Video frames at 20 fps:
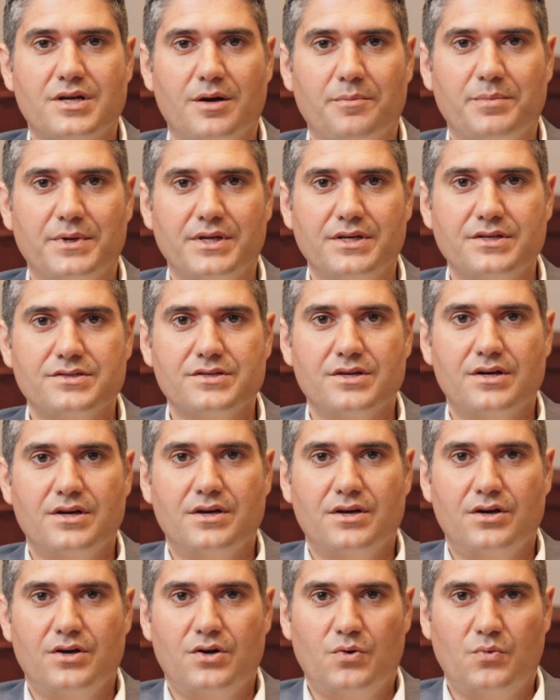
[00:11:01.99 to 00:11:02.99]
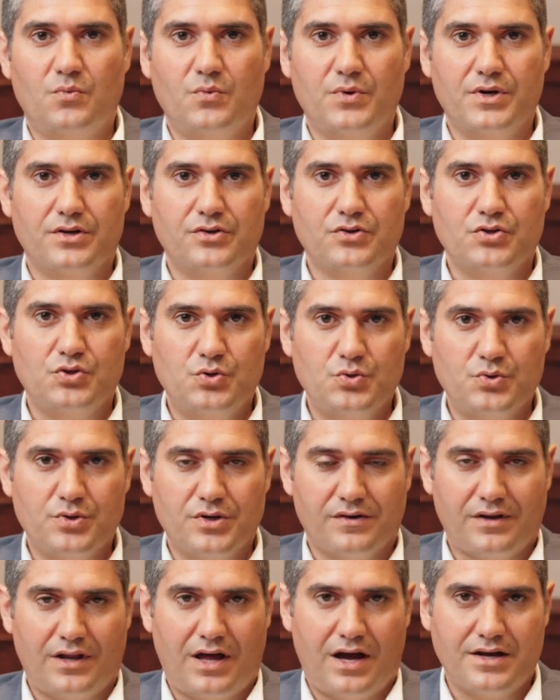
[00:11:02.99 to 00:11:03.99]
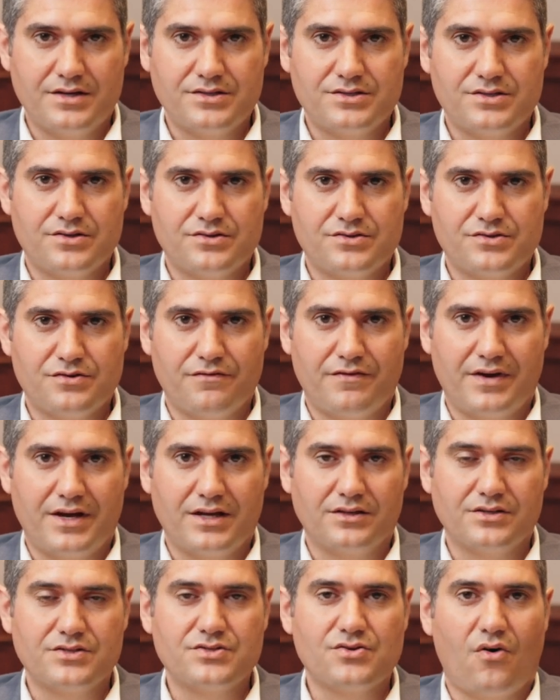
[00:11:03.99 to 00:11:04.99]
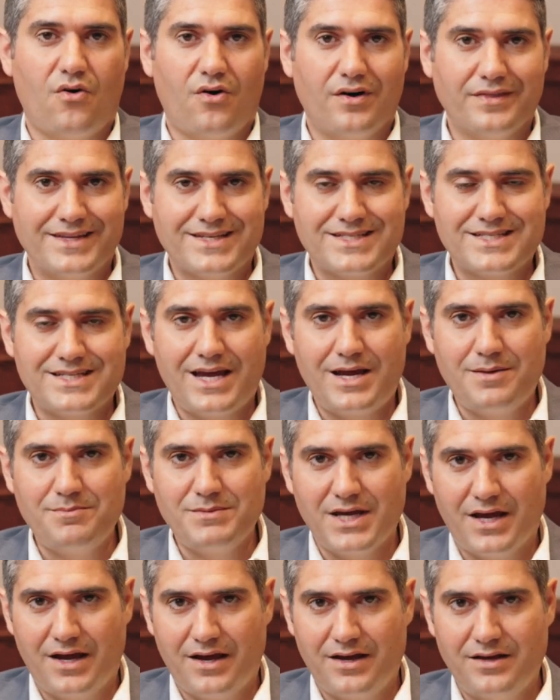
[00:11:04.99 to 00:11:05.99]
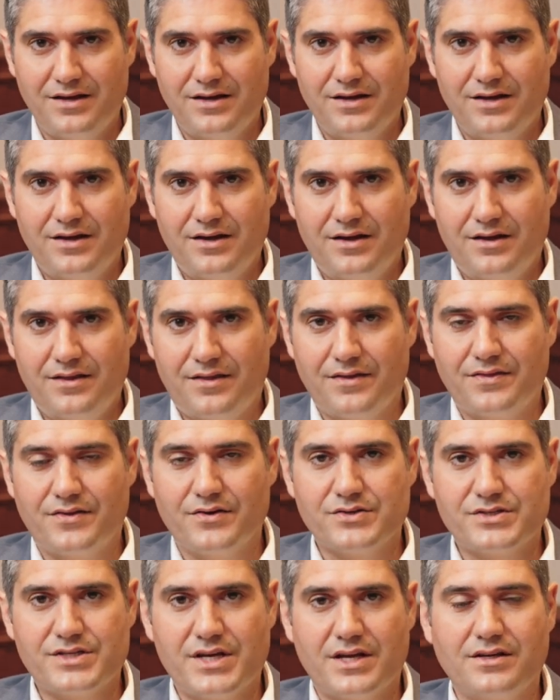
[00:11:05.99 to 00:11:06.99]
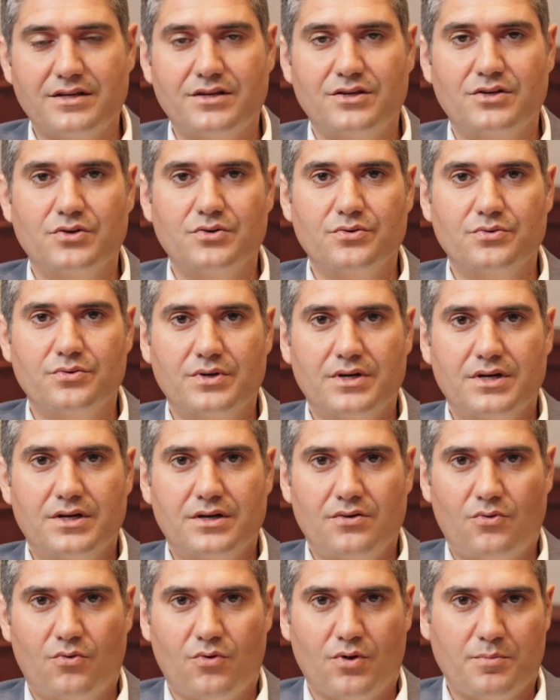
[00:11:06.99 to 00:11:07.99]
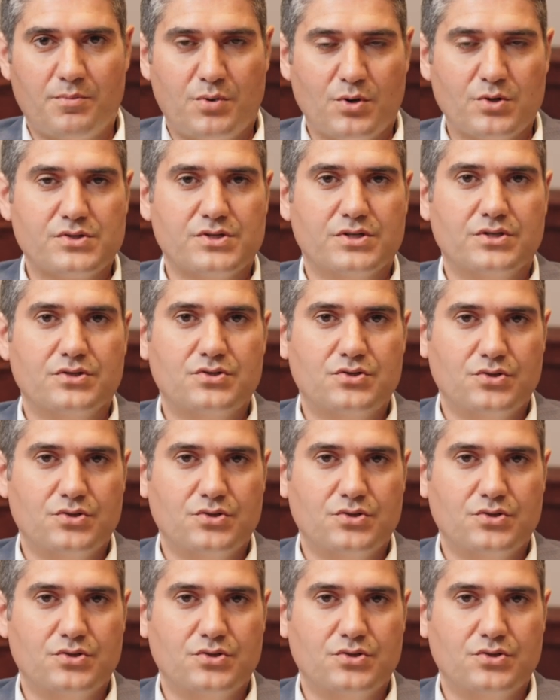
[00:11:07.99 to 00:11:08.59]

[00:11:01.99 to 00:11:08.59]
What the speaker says: companies will utilize surveillance on the same day that they're sending you or a person